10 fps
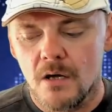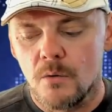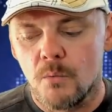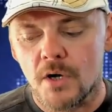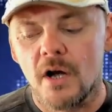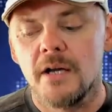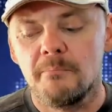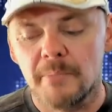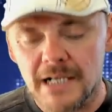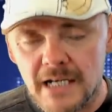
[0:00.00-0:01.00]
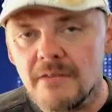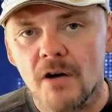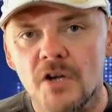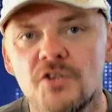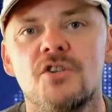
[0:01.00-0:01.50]
What I believe
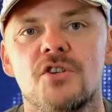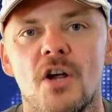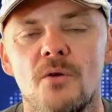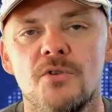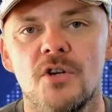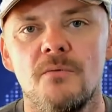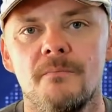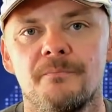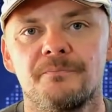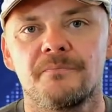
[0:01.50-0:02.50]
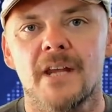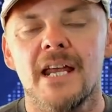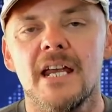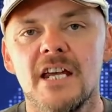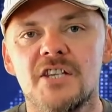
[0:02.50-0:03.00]
I just showed you
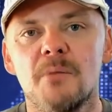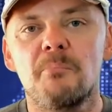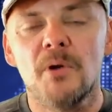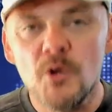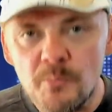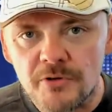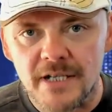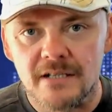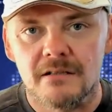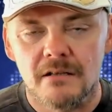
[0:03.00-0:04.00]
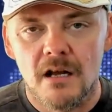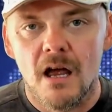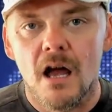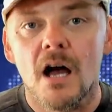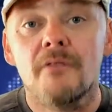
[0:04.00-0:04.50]
is the blueprint
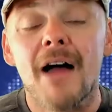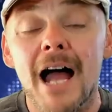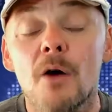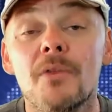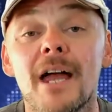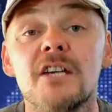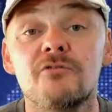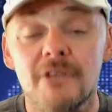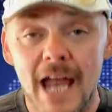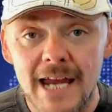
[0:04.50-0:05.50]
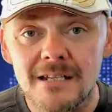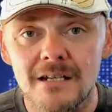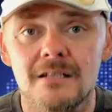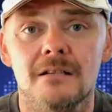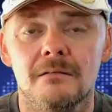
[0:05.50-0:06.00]
of how they create
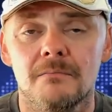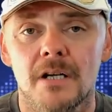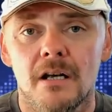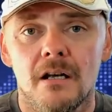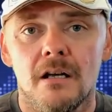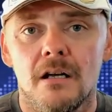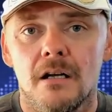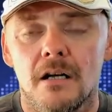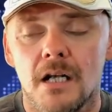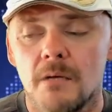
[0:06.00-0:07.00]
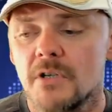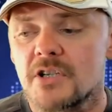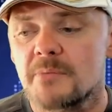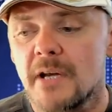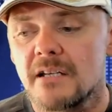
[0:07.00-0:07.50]
it. I'm going to
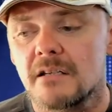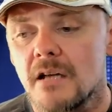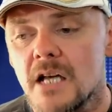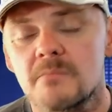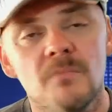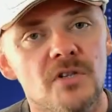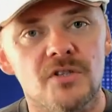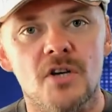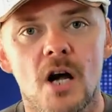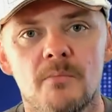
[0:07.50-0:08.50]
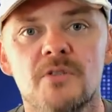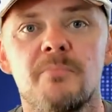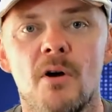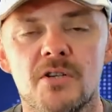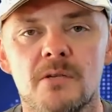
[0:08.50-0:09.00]
spend as much time as
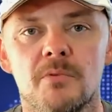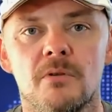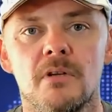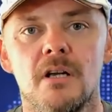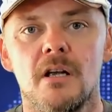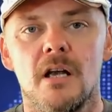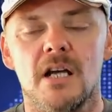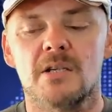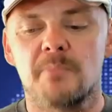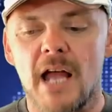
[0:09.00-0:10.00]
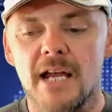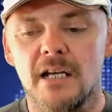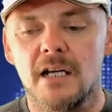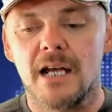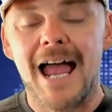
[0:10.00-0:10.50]
possible
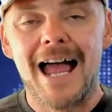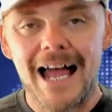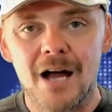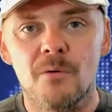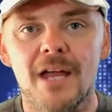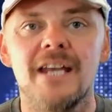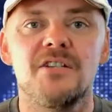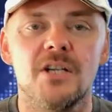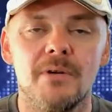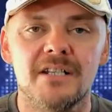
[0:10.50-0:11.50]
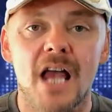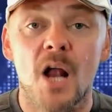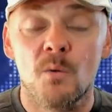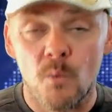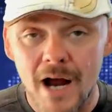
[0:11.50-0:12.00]
explaining how they do it
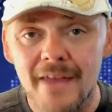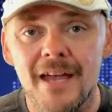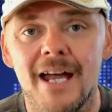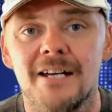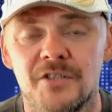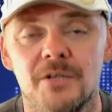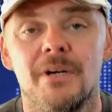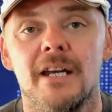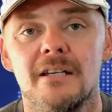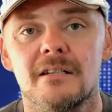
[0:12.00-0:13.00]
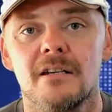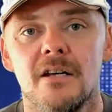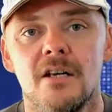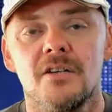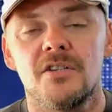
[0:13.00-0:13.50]
and where they are doing it
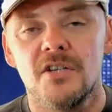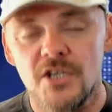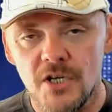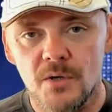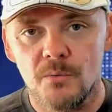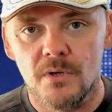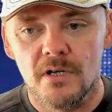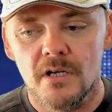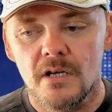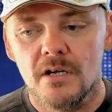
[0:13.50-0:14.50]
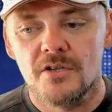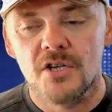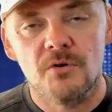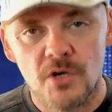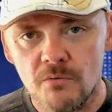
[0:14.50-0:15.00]
to you,
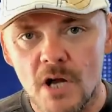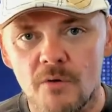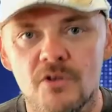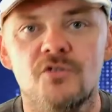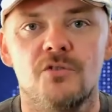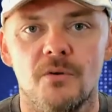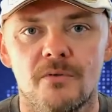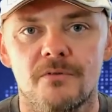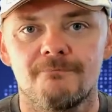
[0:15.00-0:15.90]
so you know the truth.